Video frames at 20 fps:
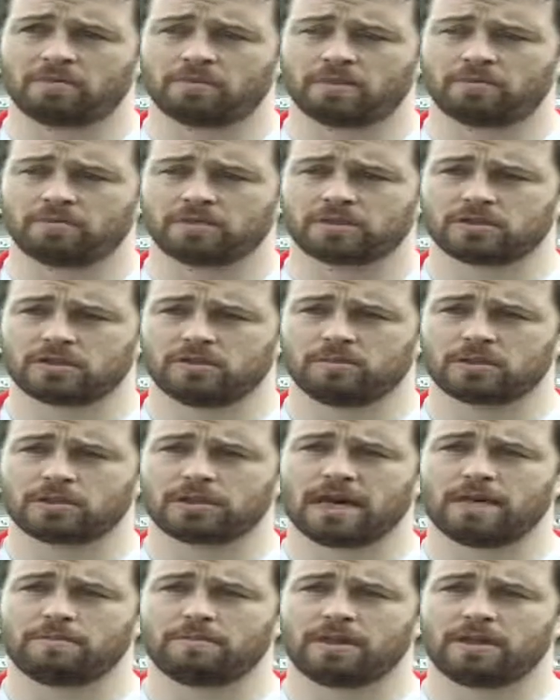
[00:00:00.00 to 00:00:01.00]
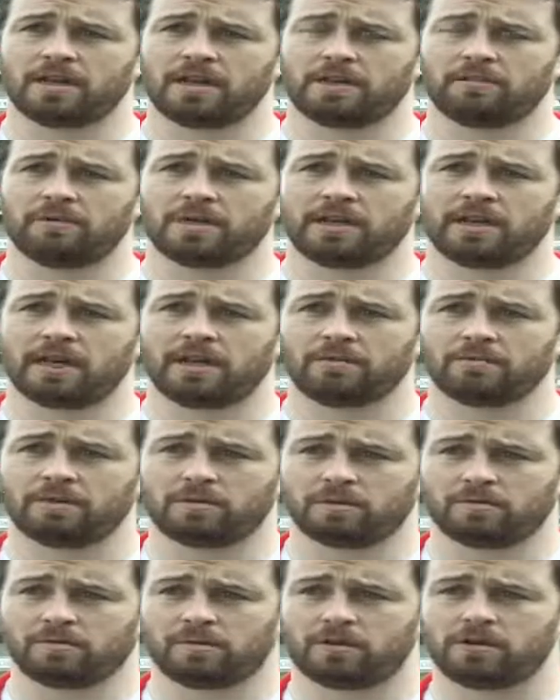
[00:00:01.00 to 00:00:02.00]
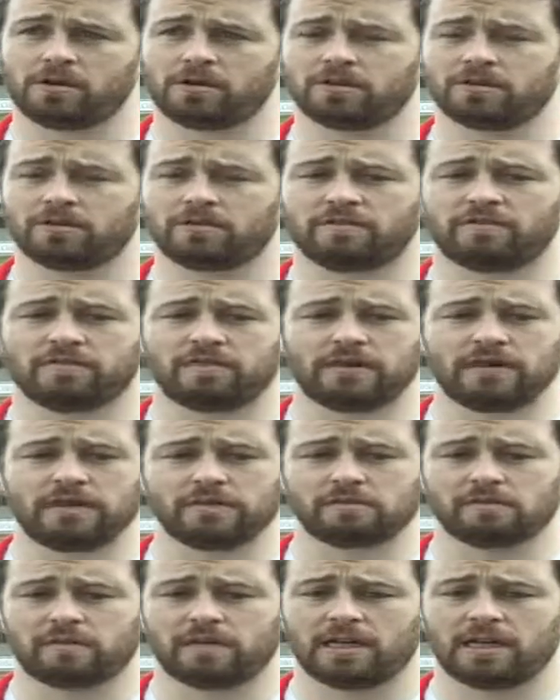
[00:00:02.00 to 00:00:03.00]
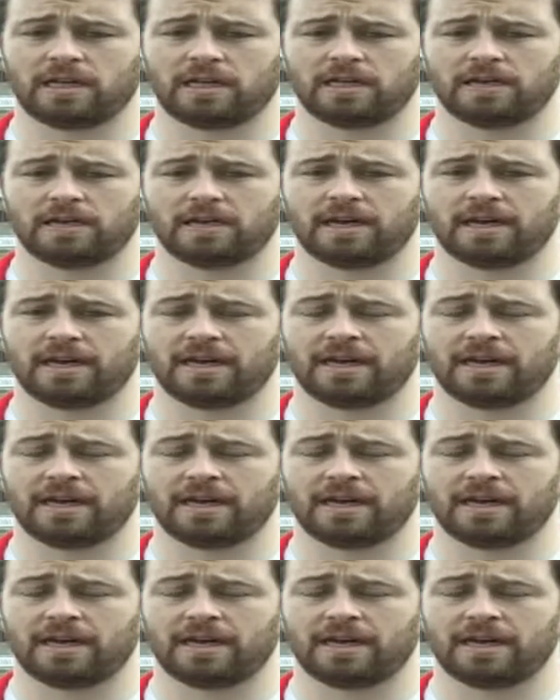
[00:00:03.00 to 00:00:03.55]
There was so much happening that weekend with the Bernard Dunn fight as well. And,